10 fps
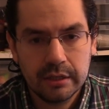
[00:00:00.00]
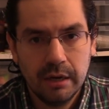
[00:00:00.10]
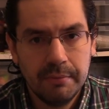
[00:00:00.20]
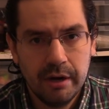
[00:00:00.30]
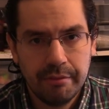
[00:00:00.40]

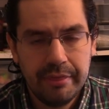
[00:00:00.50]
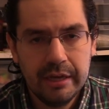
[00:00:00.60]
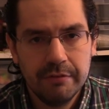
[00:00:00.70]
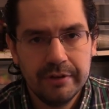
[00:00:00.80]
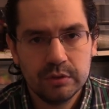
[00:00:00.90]
come on,
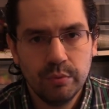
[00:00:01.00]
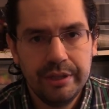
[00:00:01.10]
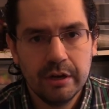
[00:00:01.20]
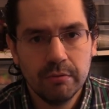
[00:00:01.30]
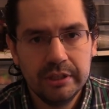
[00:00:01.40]
think of it.
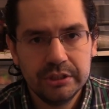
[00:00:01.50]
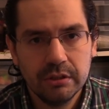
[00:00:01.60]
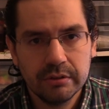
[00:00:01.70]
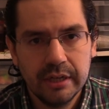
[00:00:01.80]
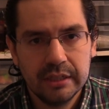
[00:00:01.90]
When the
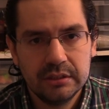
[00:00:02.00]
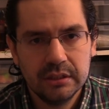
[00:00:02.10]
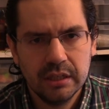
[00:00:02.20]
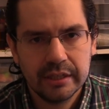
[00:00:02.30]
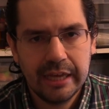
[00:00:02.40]
original
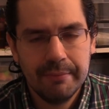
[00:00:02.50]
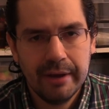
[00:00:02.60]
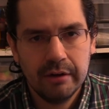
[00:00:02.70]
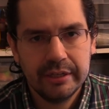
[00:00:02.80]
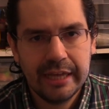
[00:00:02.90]
Godzilla came
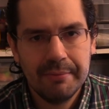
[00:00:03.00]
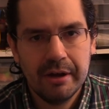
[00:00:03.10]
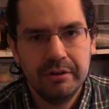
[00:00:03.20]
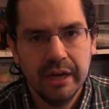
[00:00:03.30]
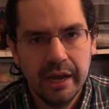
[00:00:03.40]
out, it came
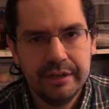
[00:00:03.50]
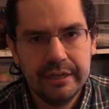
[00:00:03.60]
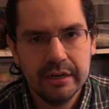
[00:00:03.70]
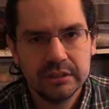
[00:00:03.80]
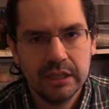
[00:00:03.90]
out 9
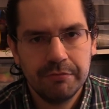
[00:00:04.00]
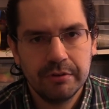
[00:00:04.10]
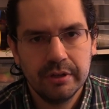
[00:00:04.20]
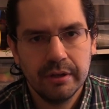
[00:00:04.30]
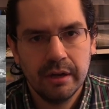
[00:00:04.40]
years
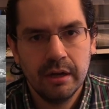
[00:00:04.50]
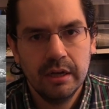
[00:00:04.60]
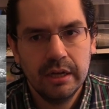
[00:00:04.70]
after the